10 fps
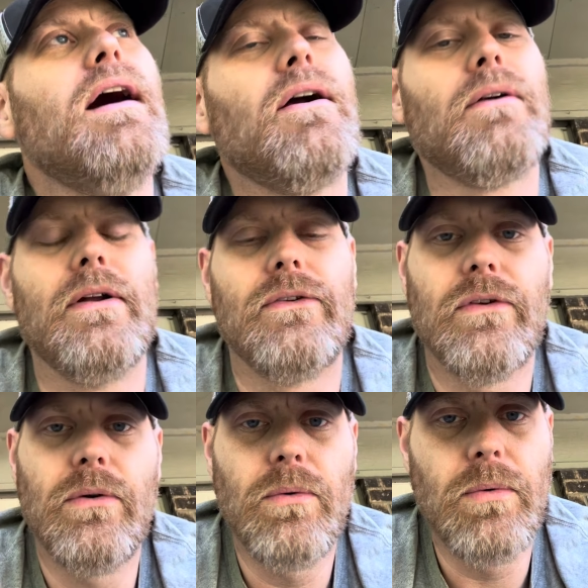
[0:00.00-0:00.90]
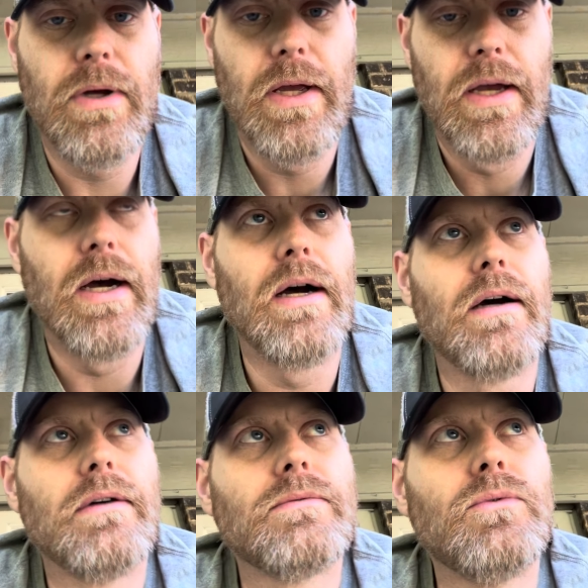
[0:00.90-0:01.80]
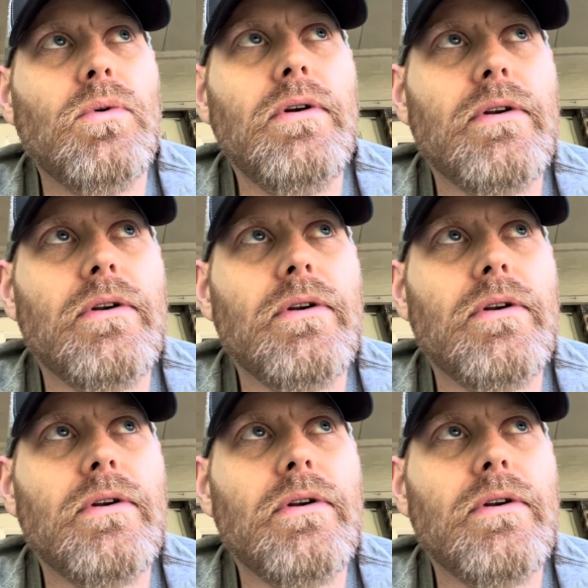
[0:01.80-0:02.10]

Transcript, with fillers: All right, so I uh, want